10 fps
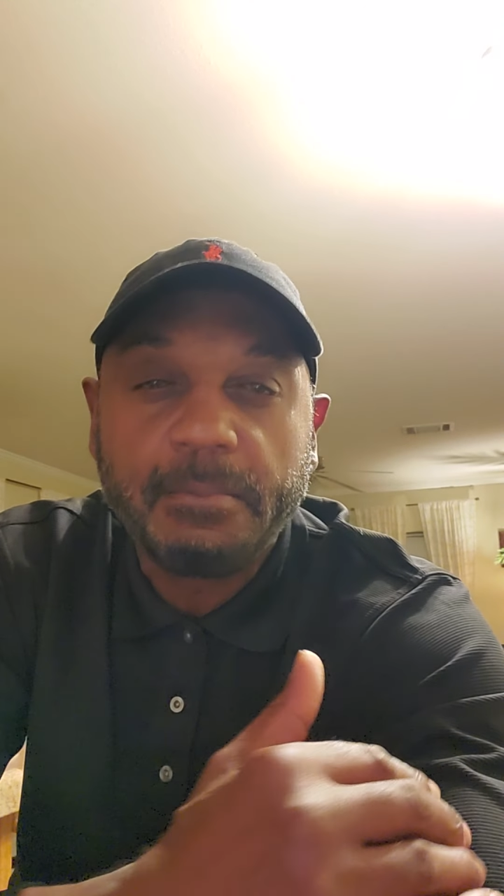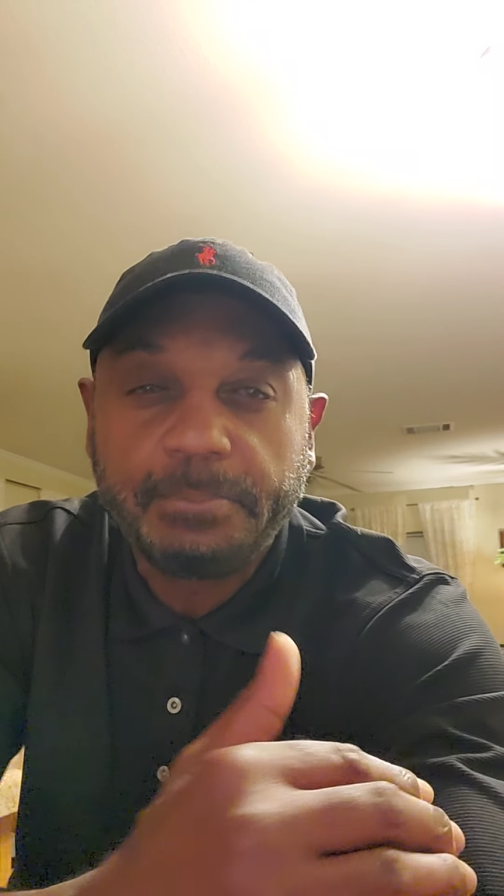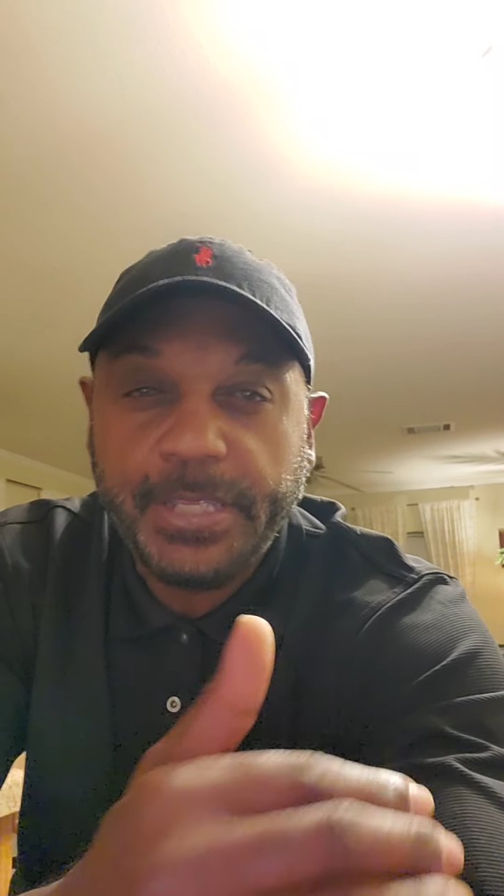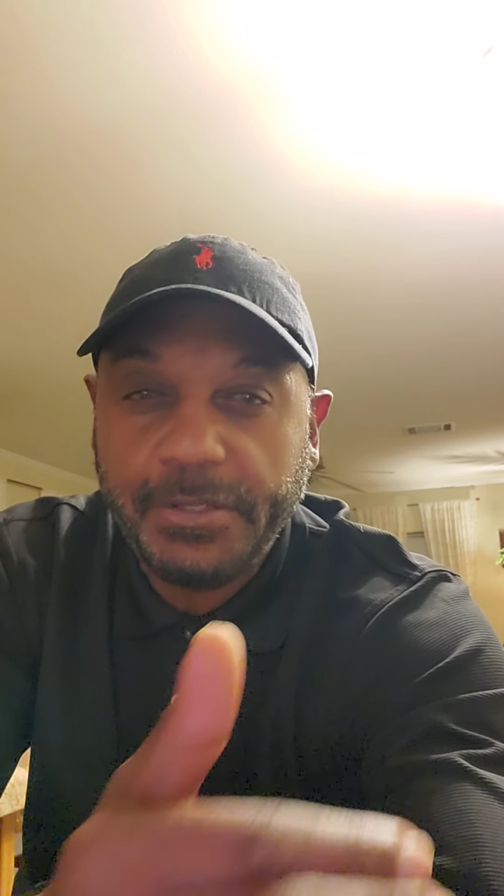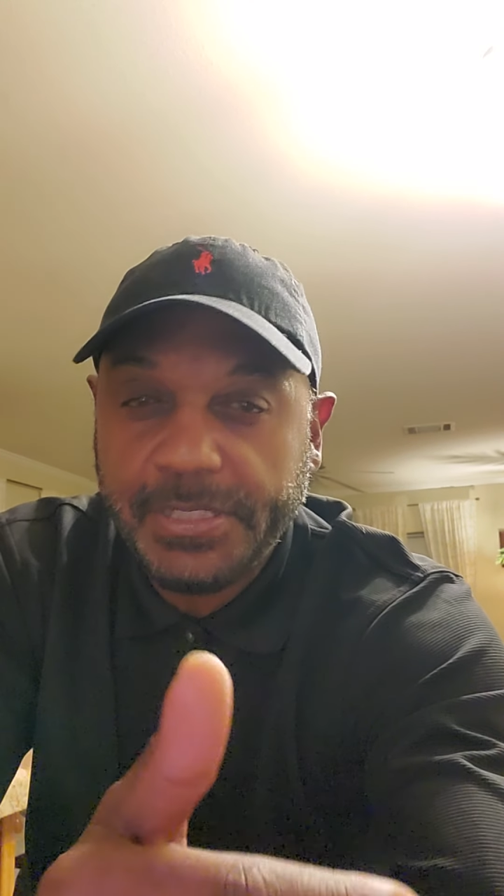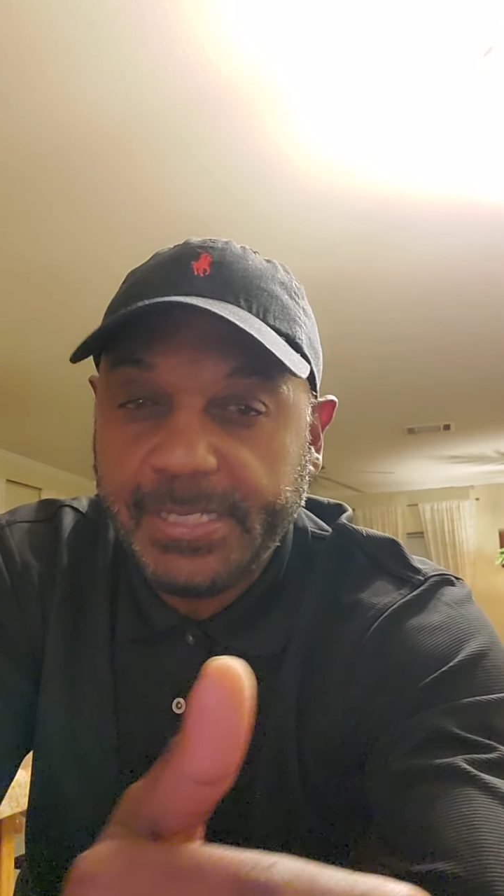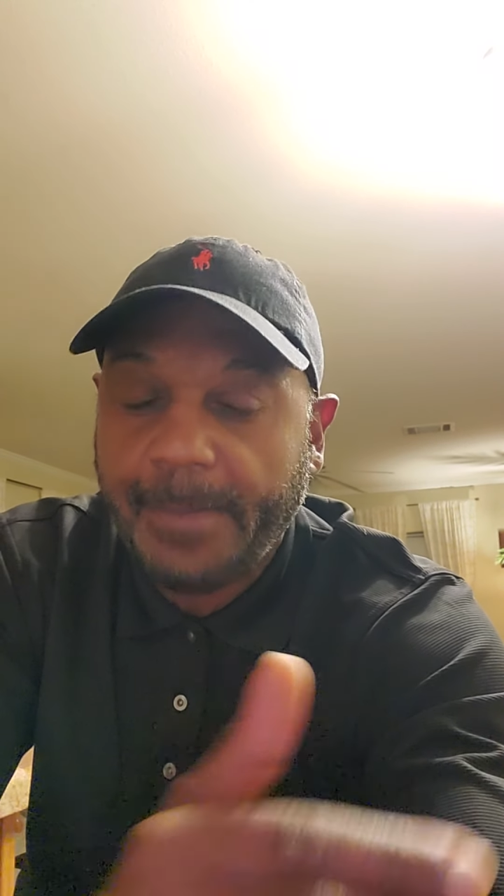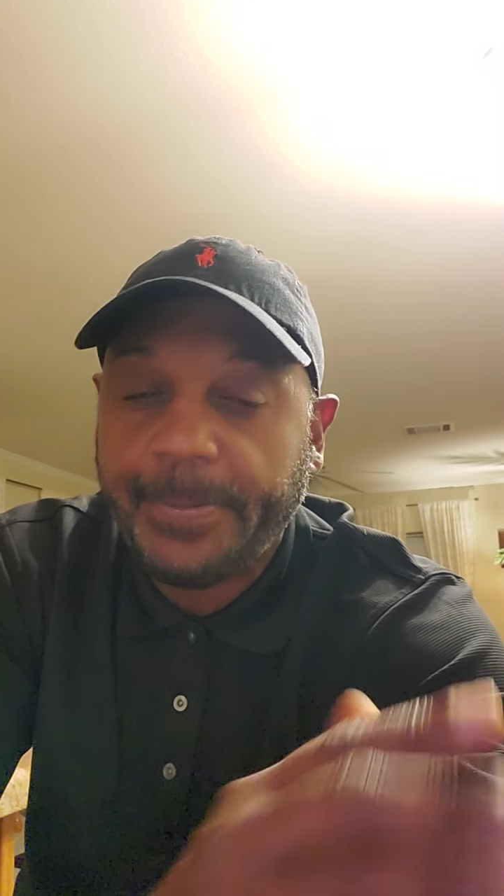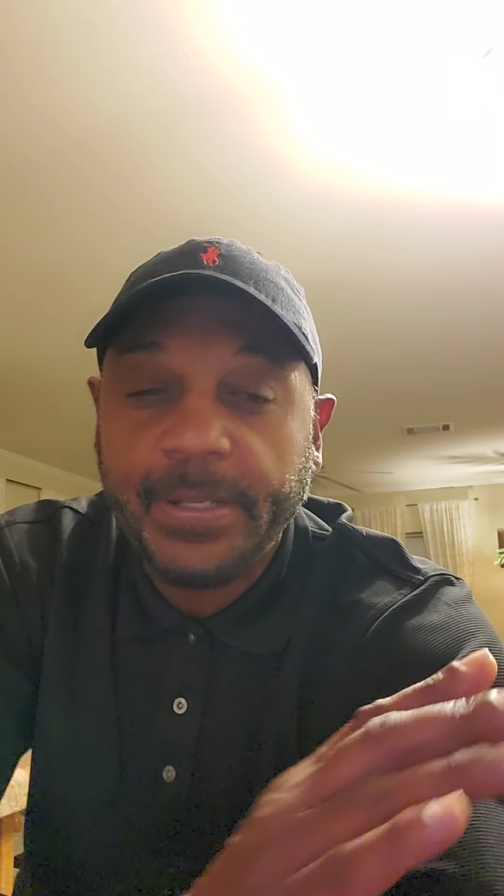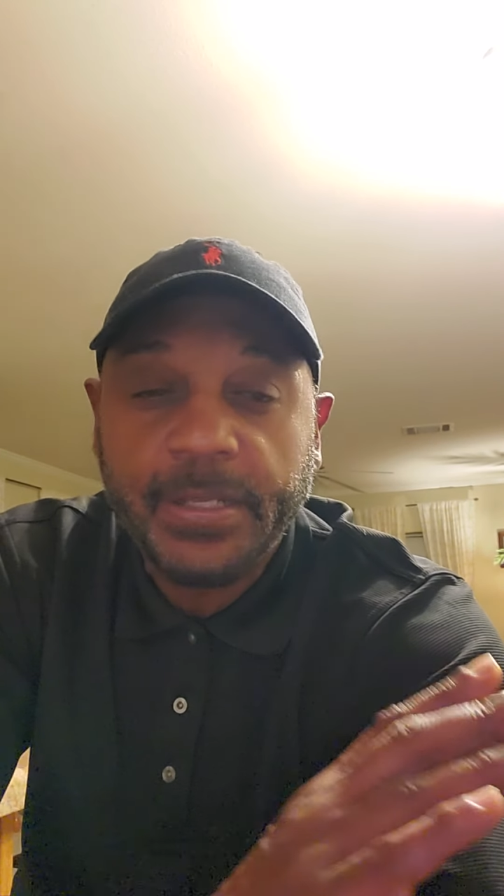Be you
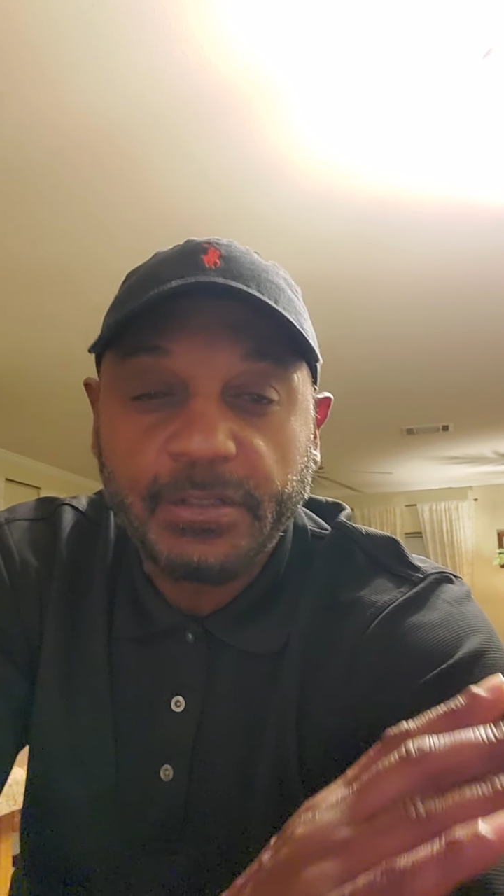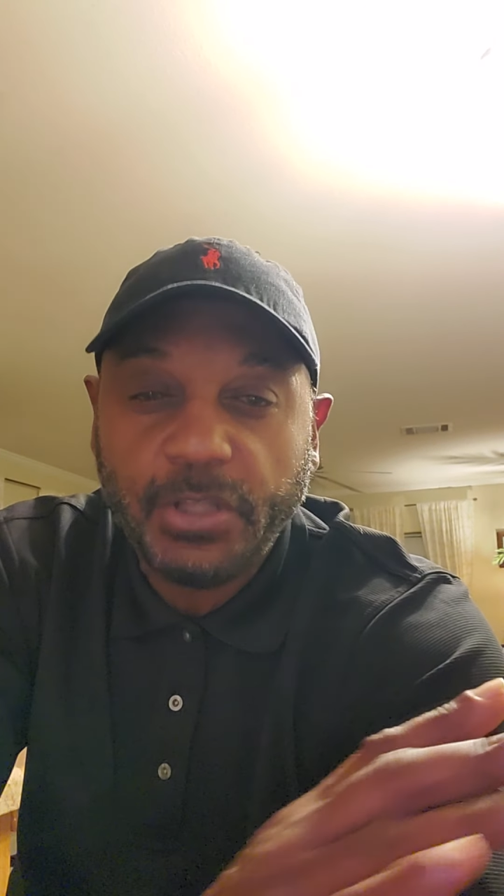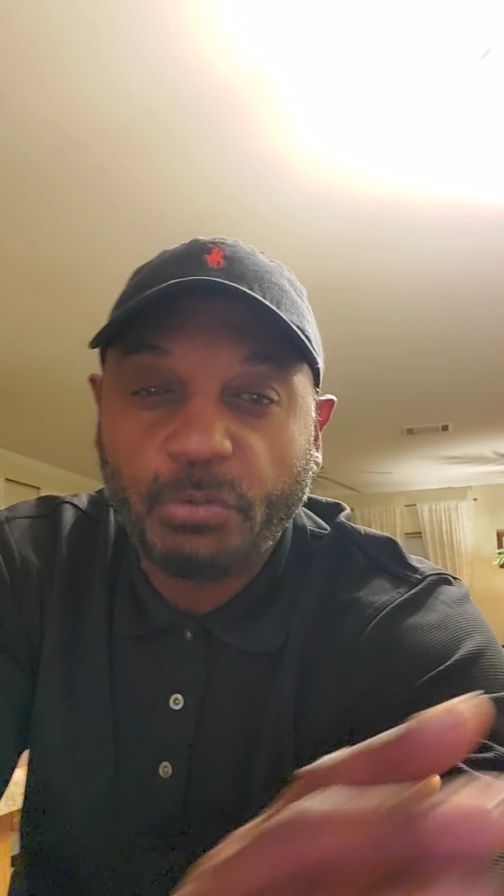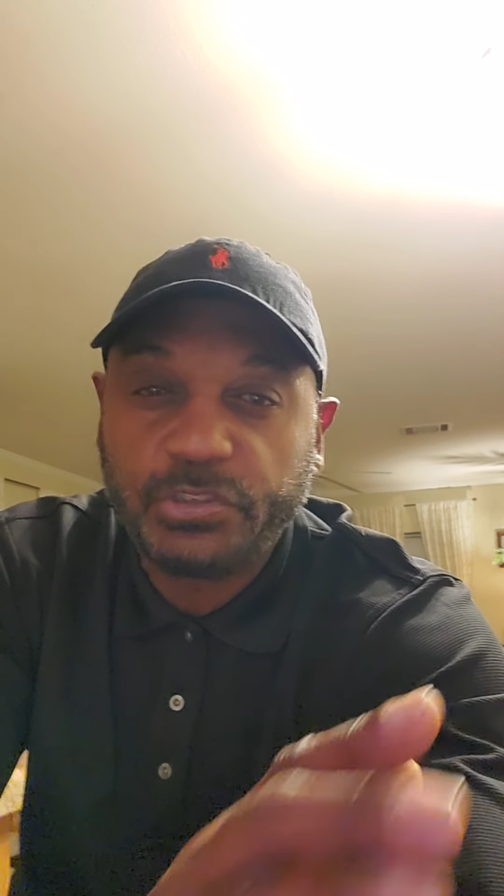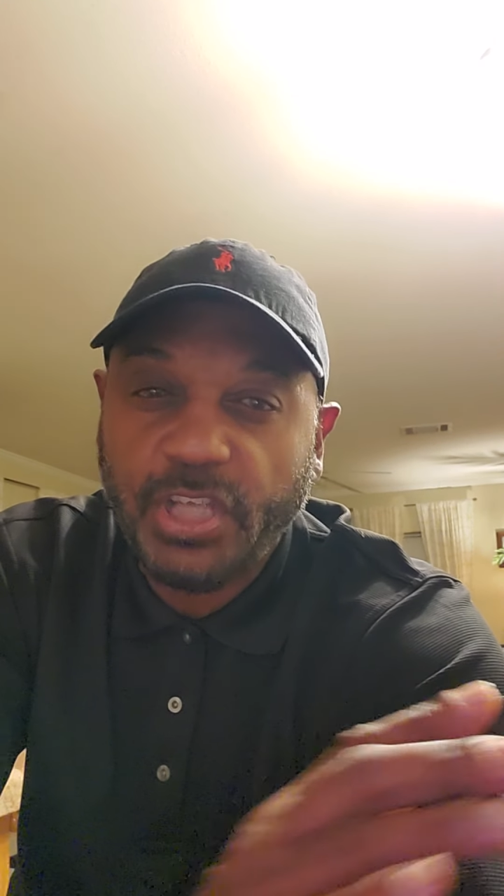separate. Don't